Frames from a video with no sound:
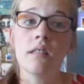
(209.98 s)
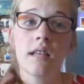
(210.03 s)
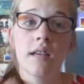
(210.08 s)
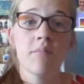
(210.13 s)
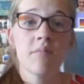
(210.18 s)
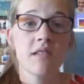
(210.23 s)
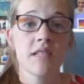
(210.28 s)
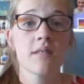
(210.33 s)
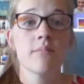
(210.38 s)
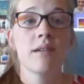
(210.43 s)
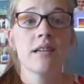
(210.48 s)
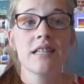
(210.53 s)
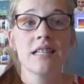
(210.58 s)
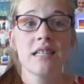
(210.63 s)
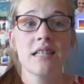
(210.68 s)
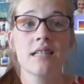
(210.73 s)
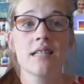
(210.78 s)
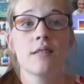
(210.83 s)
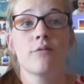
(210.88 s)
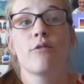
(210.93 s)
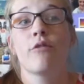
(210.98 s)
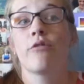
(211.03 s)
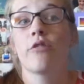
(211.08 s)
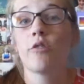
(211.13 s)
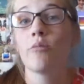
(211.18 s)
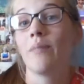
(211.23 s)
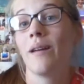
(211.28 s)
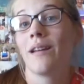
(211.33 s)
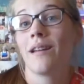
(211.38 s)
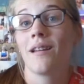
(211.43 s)
Give me some ideas for
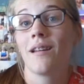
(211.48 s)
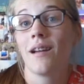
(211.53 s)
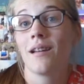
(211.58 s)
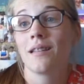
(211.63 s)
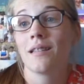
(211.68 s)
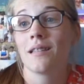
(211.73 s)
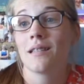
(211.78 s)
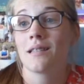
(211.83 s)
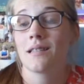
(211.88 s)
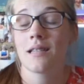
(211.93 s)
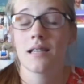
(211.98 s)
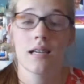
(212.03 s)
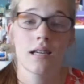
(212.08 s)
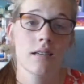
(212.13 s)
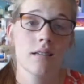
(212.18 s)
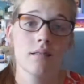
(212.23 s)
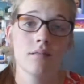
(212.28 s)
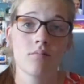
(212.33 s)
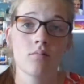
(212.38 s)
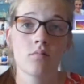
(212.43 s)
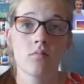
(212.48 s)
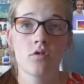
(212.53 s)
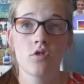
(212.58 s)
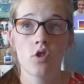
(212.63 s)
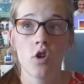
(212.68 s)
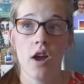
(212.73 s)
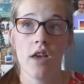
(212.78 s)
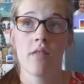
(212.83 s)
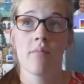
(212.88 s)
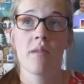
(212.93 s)
filmmaking ideas and I can
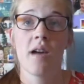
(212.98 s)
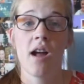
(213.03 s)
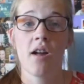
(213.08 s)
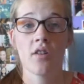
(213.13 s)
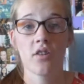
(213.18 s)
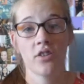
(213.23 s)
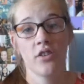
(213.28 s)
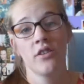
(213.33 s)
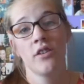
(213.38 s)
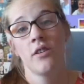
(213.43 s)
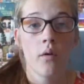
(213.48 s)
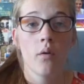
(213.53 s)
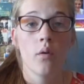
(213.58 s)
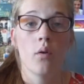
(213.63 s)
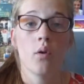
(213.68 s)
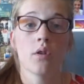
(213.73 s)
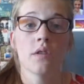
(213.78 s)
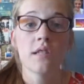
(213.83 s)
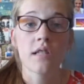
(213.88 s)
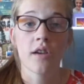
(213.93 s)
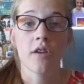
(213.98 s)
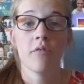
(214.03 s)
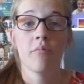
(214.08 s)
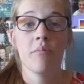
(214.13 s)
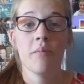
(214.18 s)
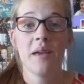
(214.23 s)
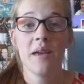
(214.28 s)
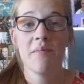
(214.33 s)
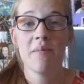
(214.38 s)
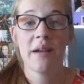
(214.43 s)
try them out. Also,
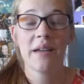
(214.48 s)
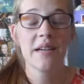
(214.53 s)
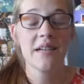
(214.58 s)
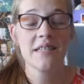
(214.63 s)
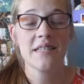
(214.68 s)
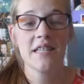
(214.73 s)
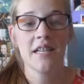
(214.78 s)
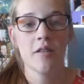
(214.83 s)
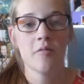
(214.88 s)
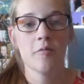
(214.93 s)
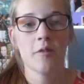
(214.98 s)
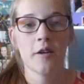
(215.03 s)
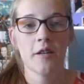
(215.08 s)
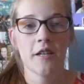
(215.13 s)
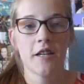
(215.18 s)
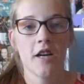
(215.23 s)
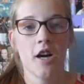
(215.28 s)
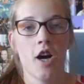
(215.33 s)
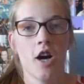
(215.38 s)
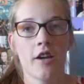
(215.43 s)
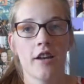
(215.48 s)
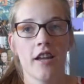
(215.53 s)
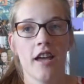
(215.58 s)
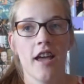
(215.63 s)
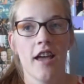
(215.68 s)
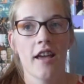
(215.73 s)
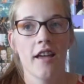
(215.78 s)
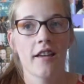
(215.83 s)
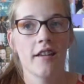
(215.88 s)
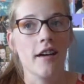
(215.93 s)
me and my cousin are working on
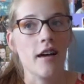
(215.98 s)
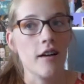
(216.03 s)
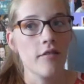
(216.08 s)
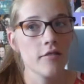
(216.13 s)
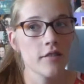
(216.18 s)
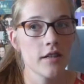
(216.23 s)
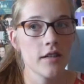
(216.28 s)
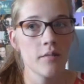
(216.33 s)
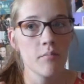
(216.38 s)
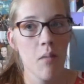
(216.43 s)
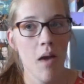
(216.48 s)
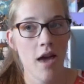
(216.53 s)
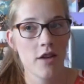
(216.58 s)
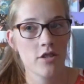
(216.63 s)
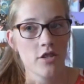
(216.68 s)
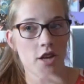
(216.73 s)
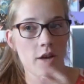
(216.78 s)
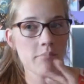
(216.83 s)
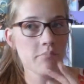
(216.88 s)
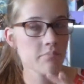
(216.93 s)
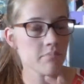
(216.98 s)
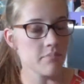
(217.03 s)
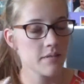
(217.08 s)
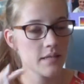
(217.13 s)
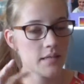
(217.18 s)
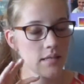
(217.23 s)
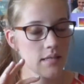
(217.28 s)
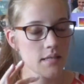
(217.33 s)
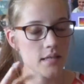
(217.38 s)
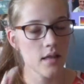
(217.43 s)
a cover mashup
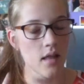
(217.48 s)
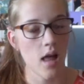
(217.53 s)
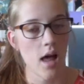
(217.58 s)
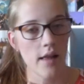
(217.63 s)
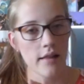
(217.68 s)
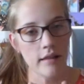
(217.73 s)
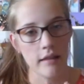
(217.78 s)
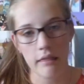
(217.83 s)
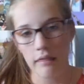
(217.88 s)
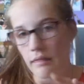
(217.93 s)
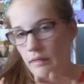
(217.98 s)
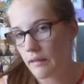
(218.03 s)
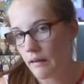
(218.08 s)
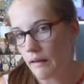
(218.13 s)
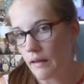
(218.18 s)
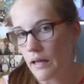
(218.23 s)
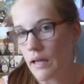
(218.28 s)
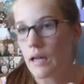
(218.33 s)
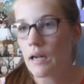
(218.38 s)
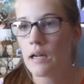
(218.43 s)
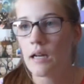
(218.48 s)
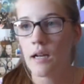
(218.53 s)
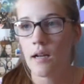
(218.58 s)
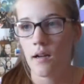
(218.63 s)
slightly thing,